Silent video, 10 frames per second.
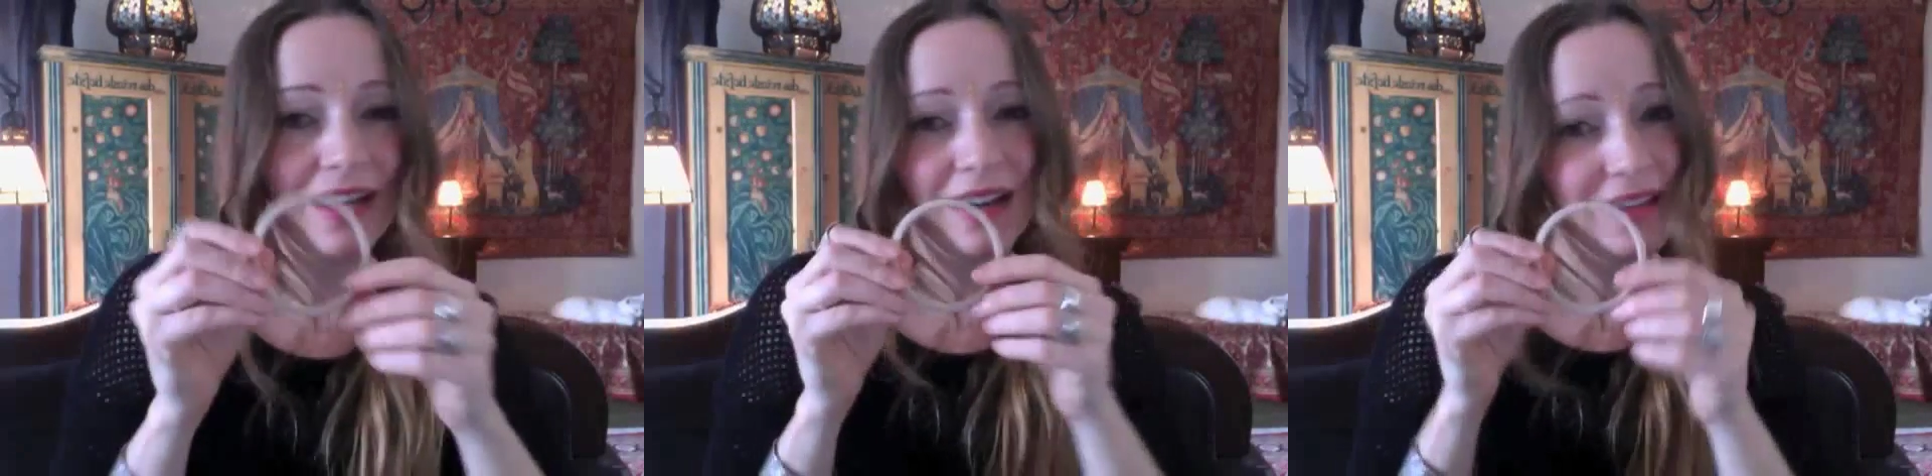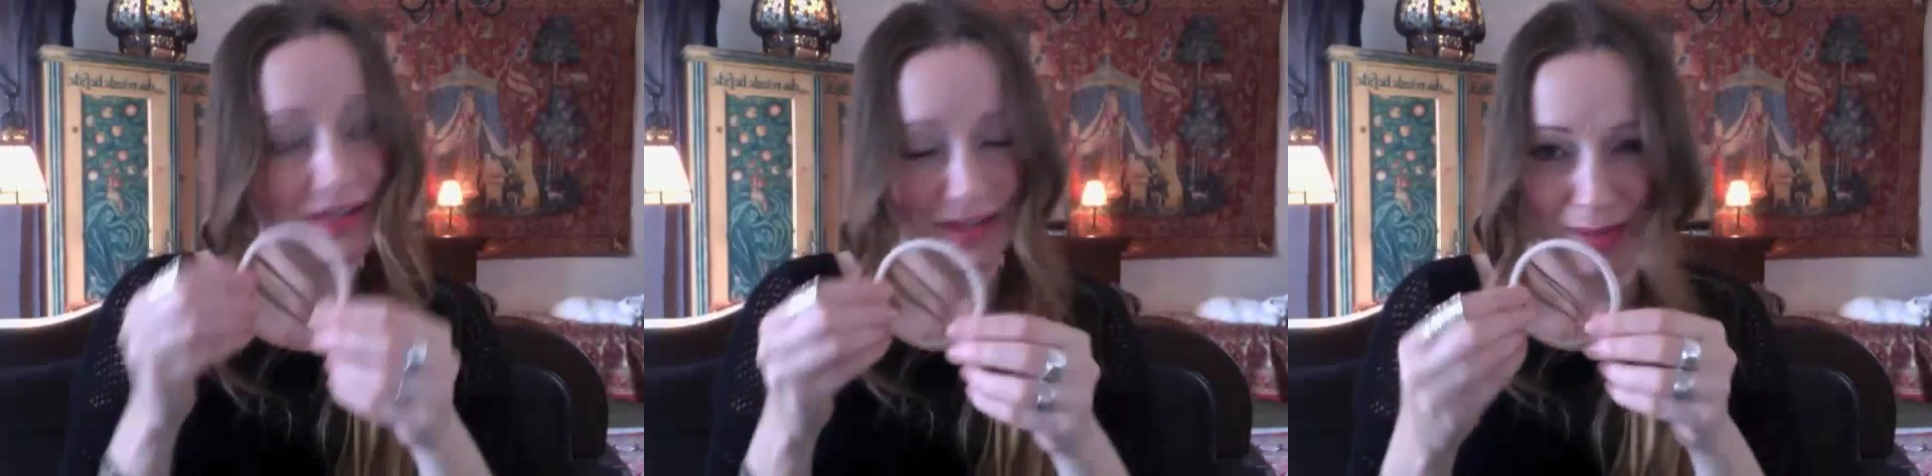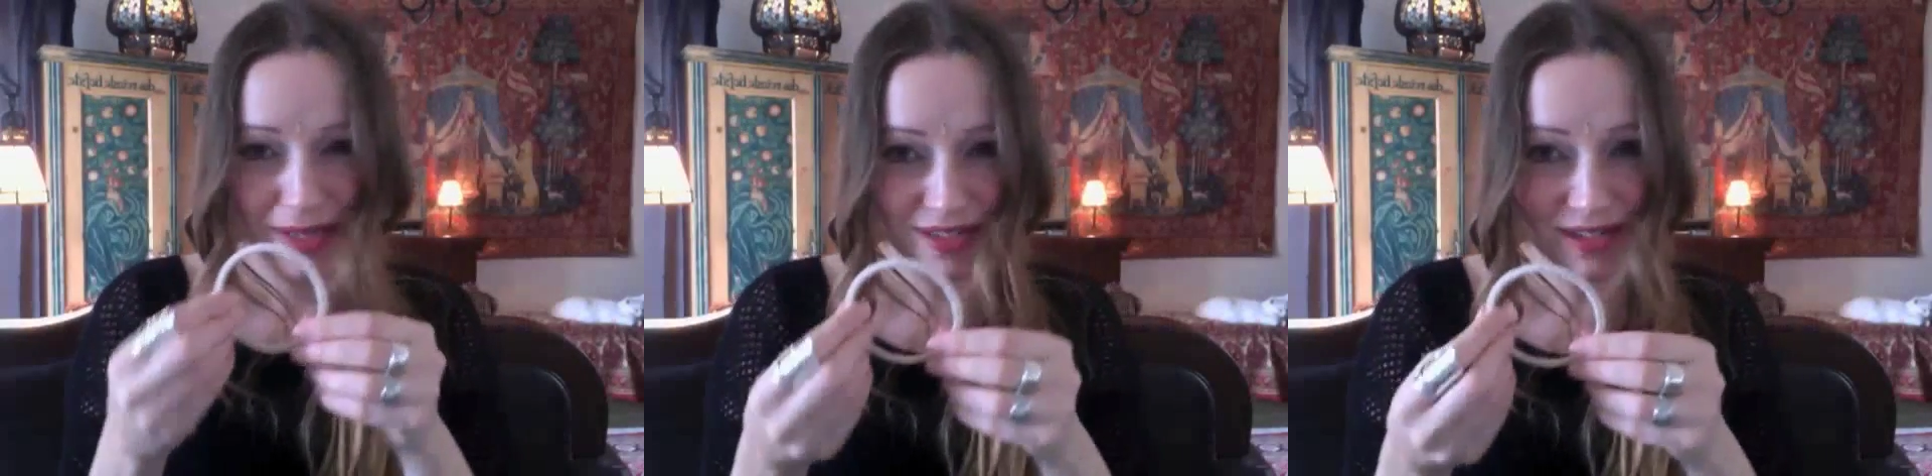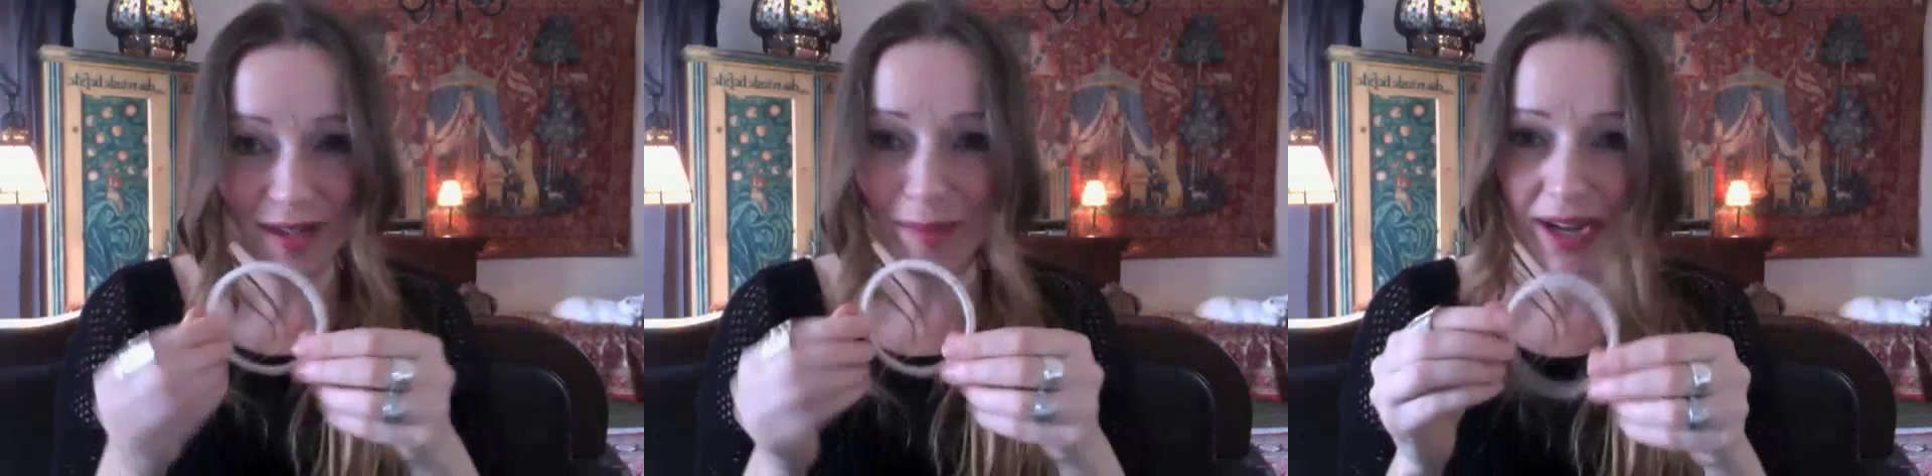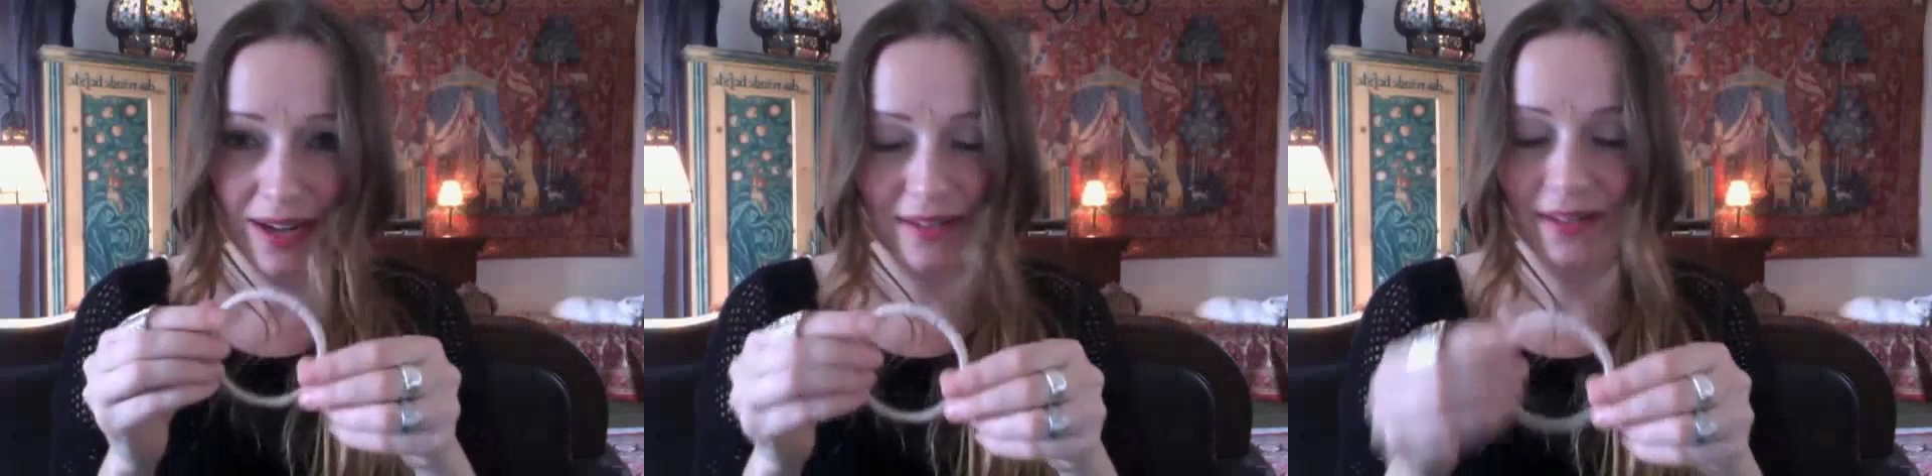There's a picture in the
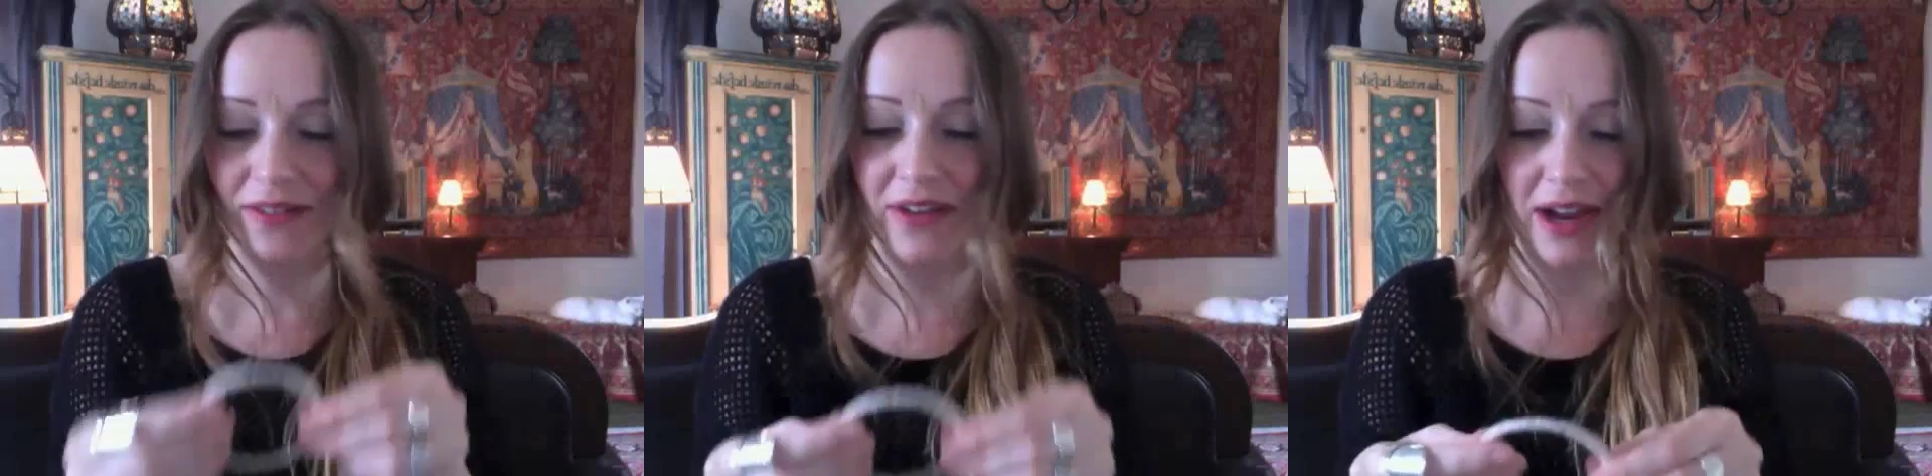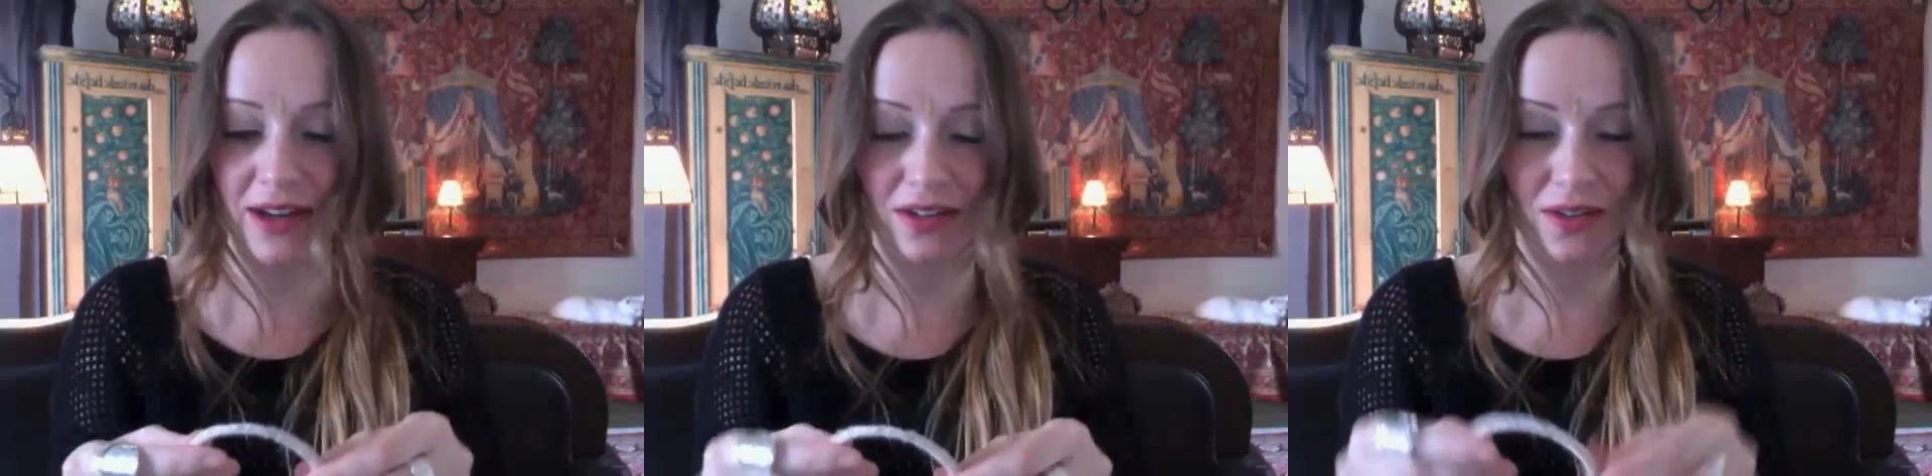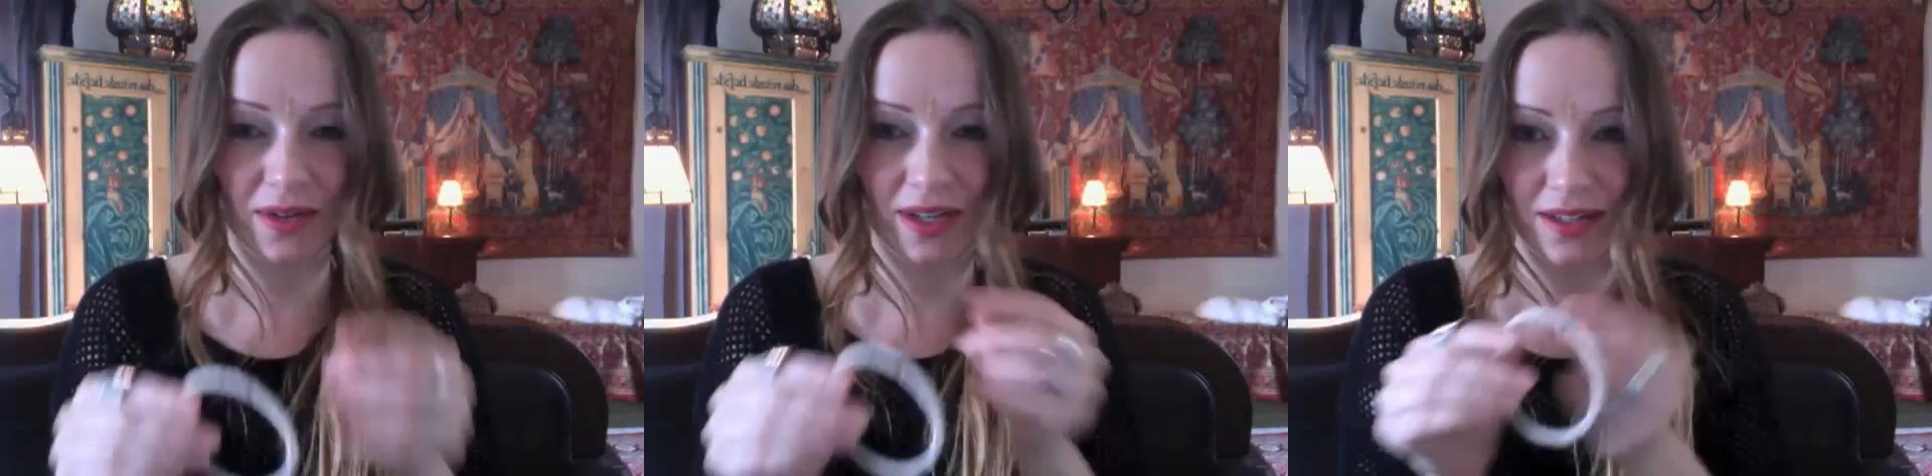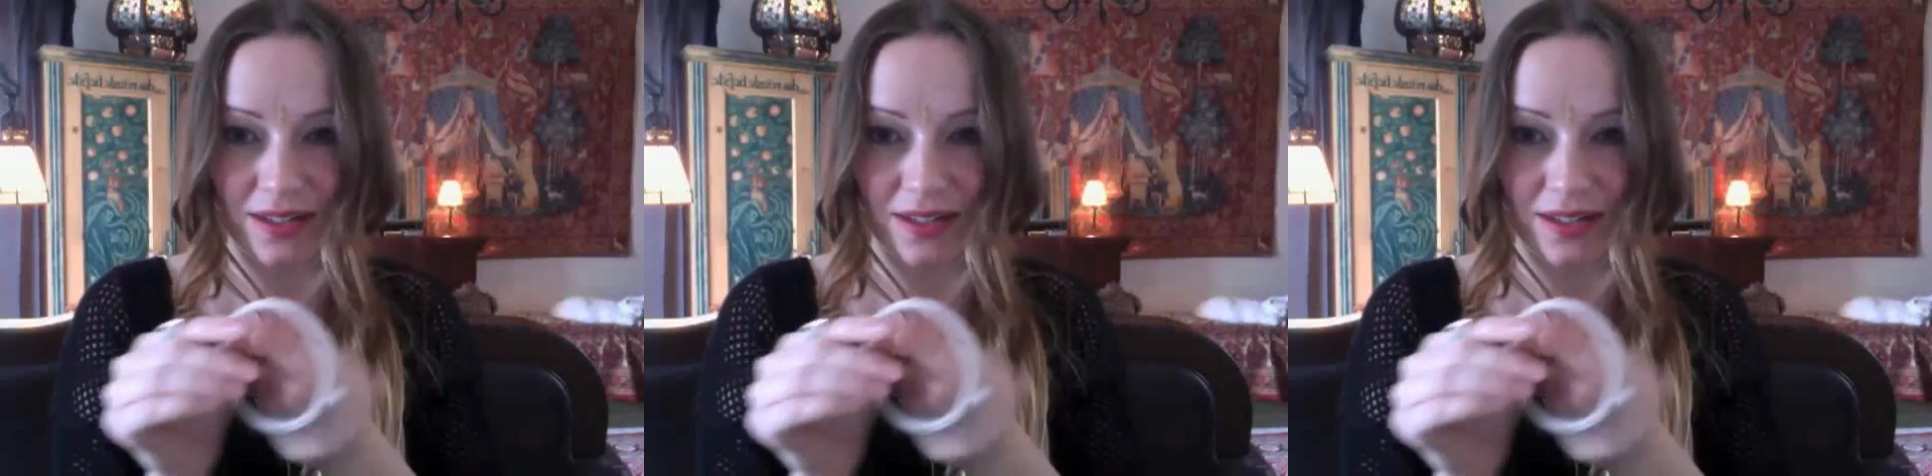pattern of how to do it.